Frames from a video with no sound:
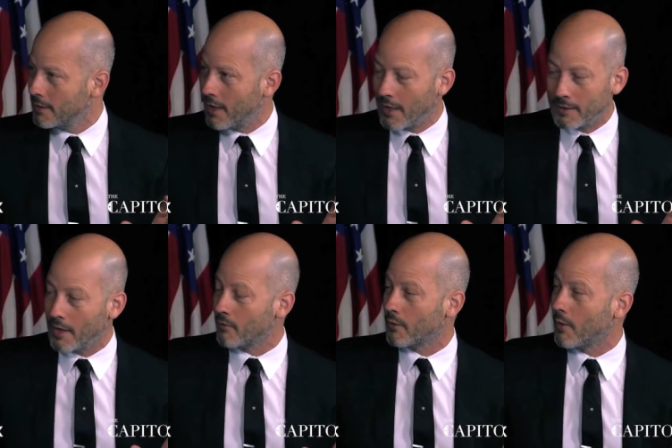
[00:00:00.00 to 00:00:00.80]
uh,
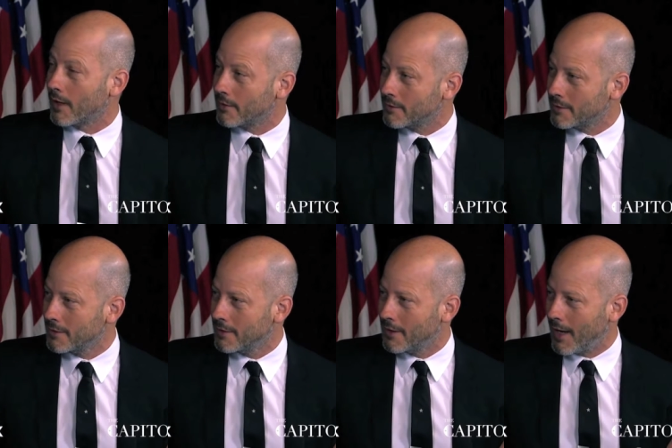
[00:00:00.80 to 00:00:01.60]
not required.
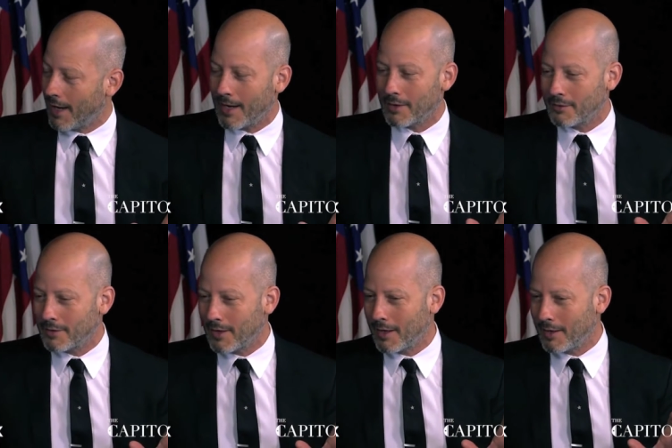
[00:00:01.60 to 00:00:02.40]
And
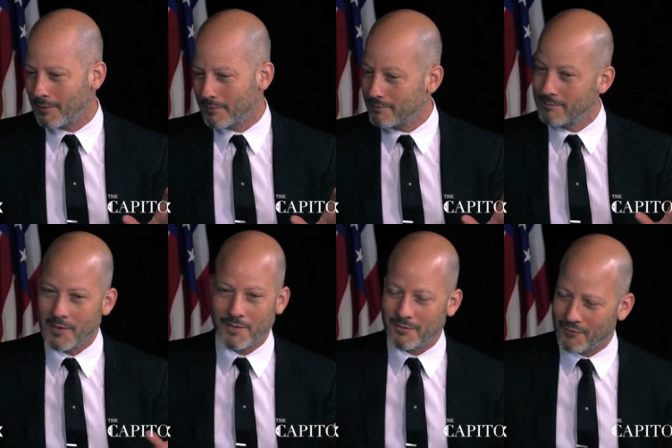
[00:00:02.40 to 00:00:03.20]
um,
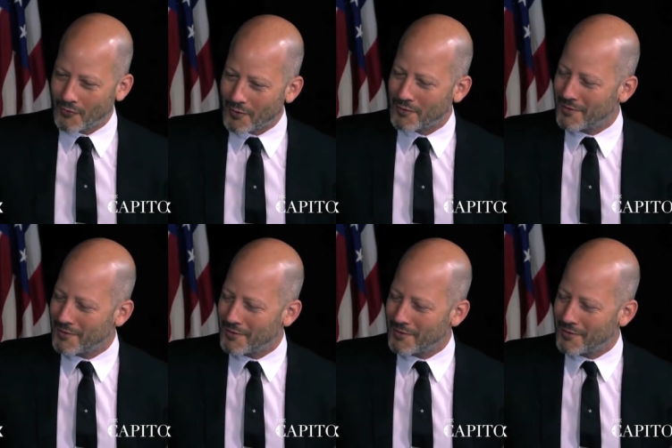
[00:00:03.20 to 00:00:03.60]
maybe even fourth,